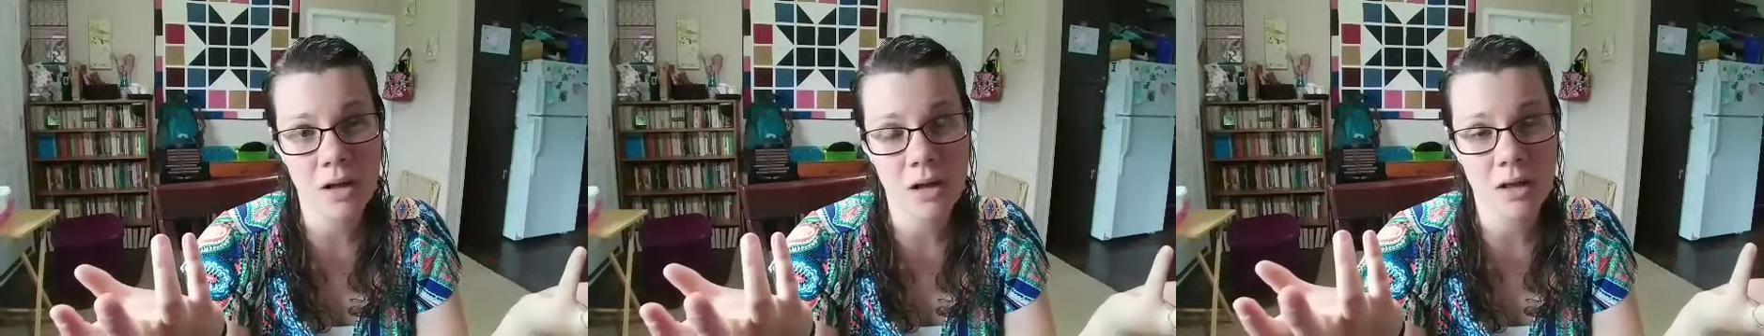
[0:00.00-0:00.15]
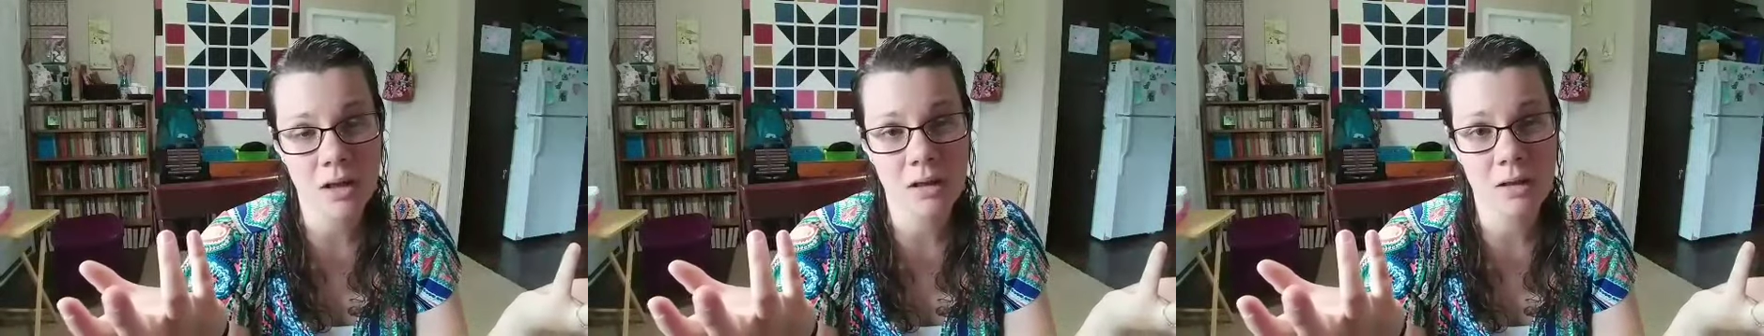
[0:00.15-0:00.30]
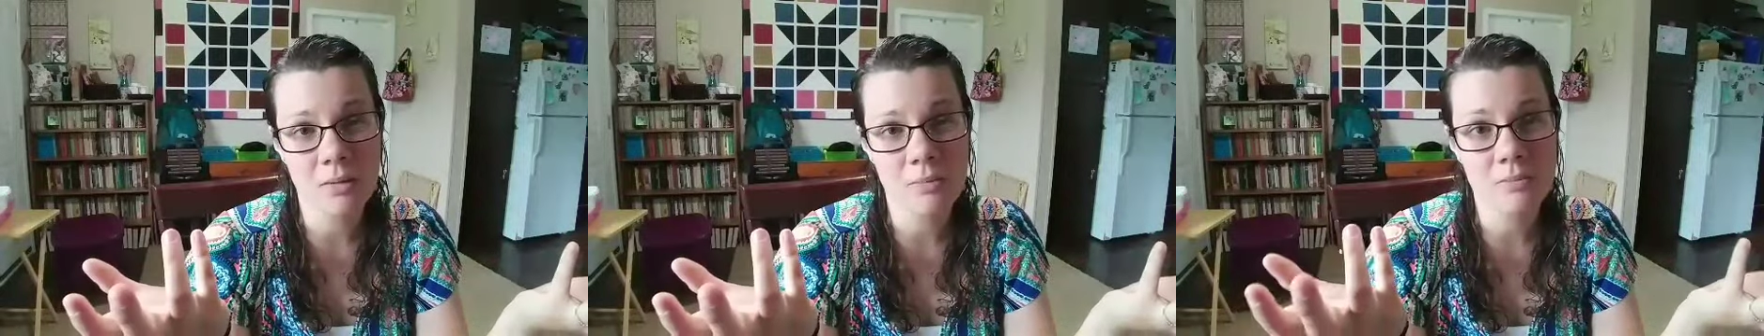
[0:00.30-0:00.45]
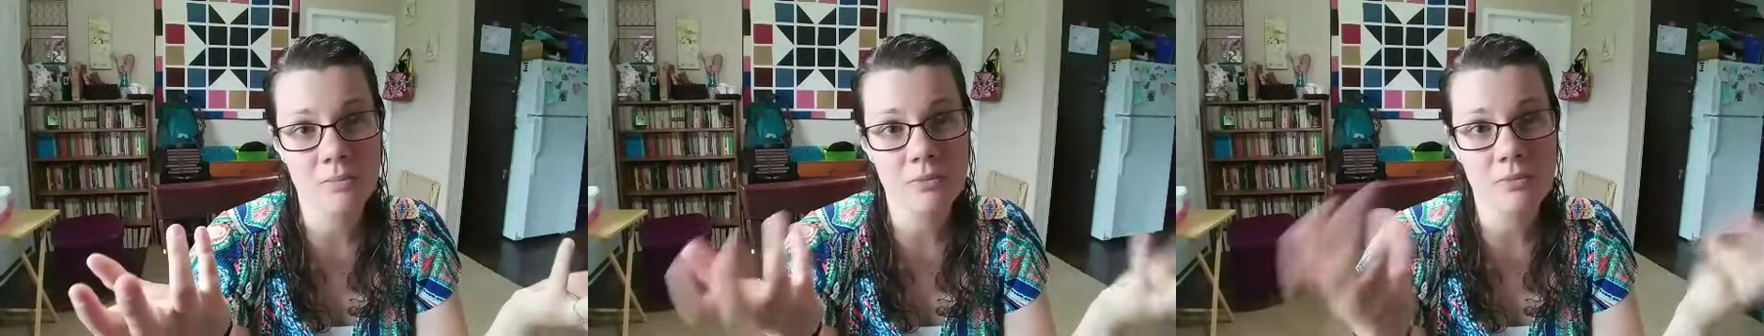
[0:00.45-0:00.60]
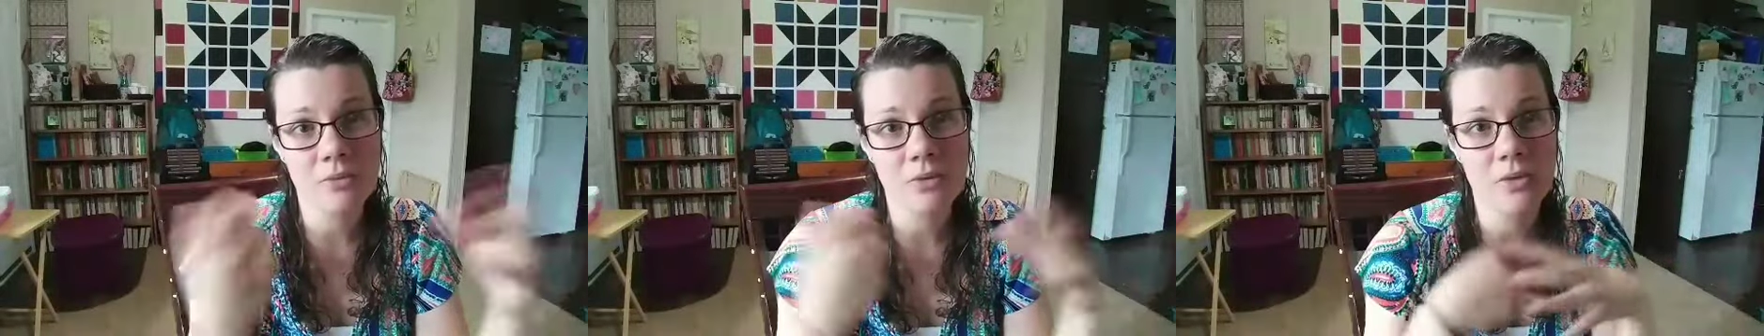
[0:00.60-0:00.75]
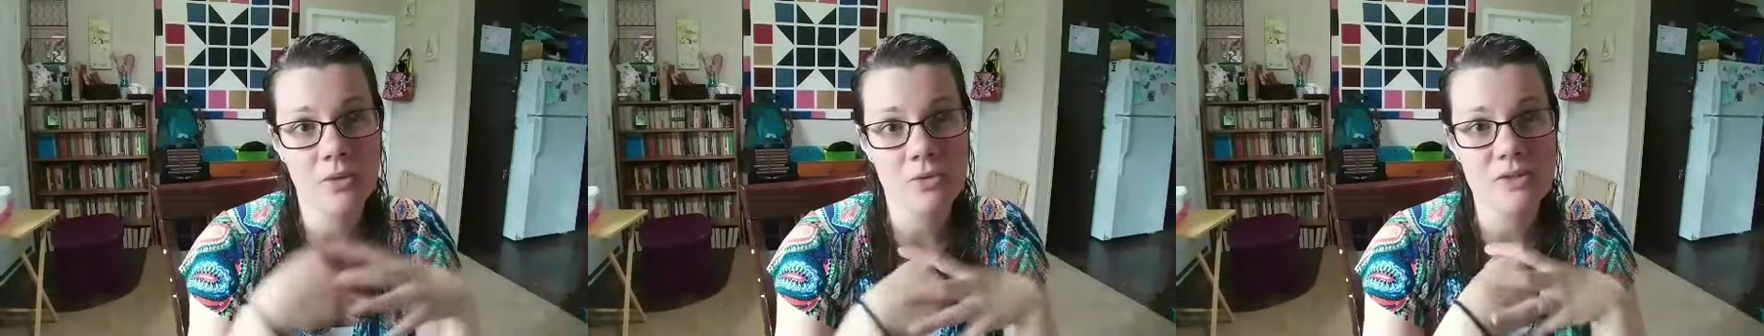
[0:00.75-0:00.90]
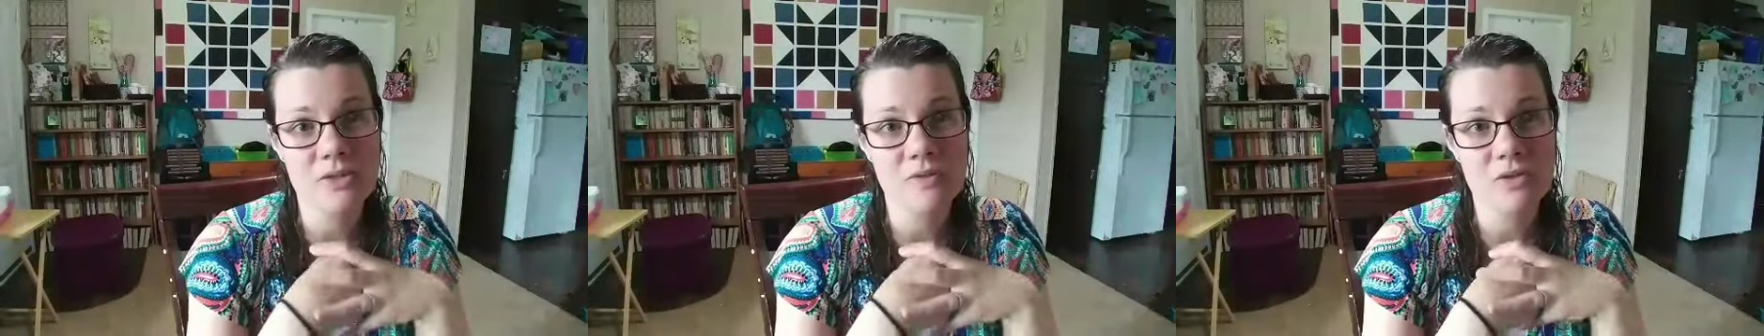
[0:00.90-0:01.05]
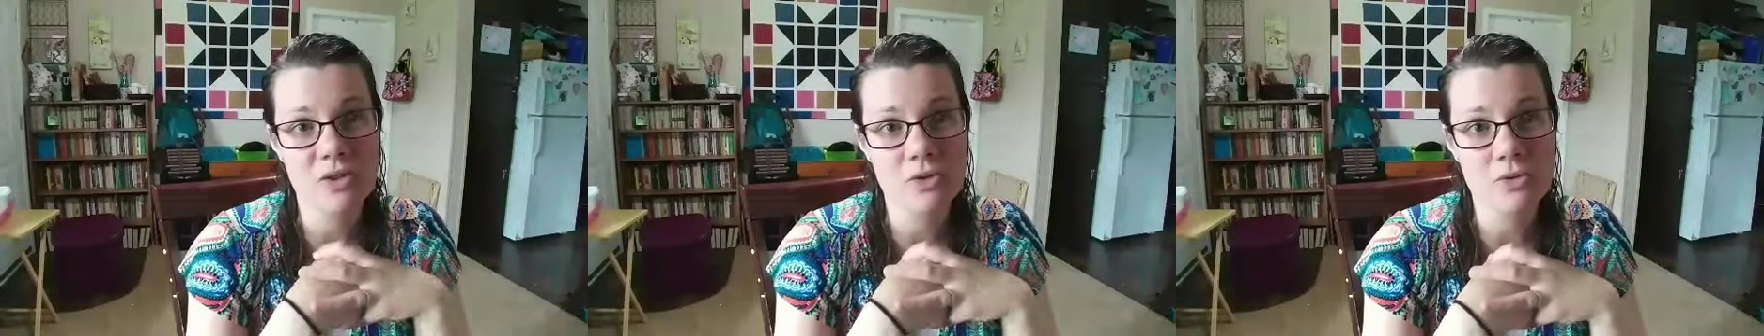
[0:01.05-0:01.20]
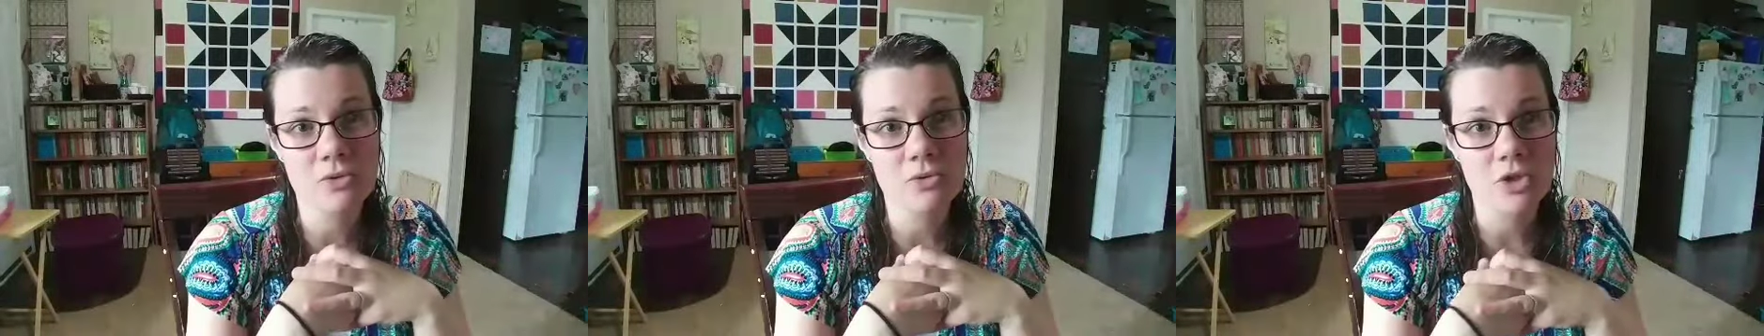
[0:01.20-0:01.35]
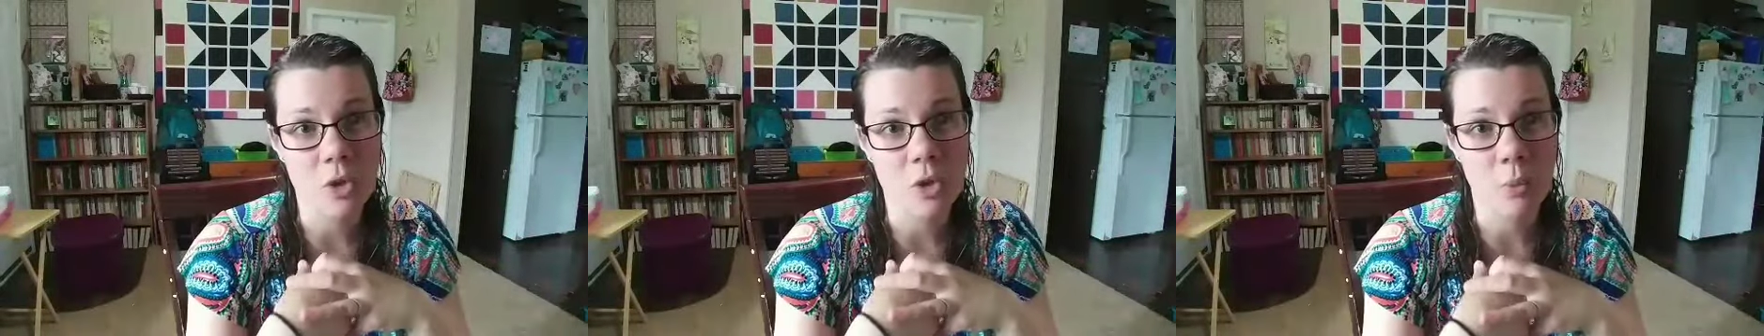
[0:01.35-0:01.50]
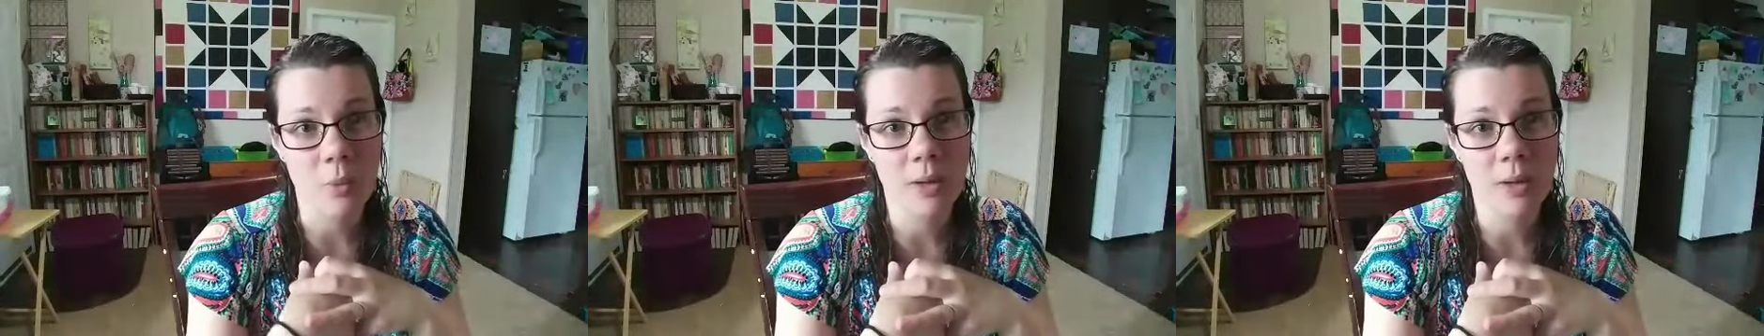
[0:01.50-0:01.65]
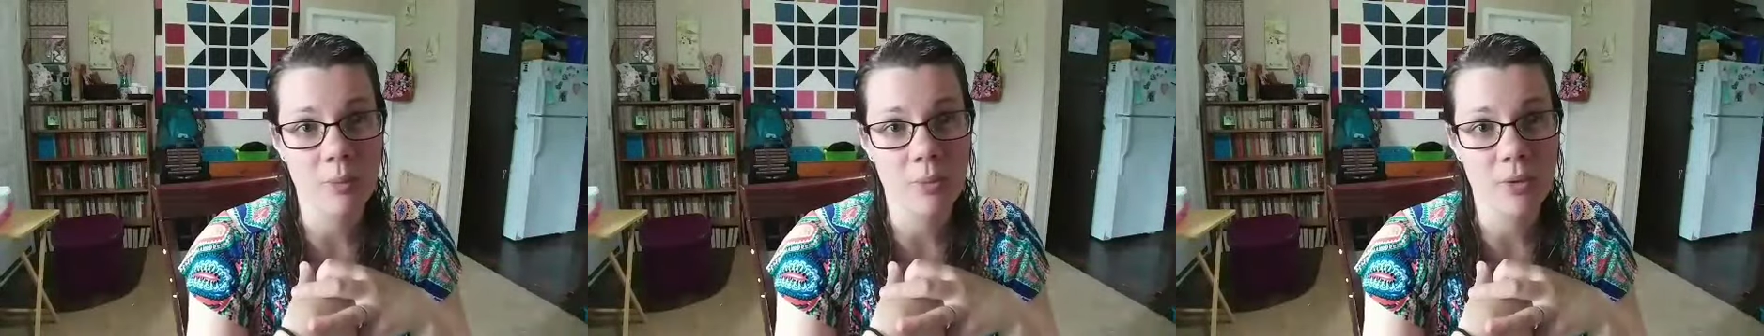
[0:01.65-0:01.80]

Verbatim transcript: Um, for those of you who don't want to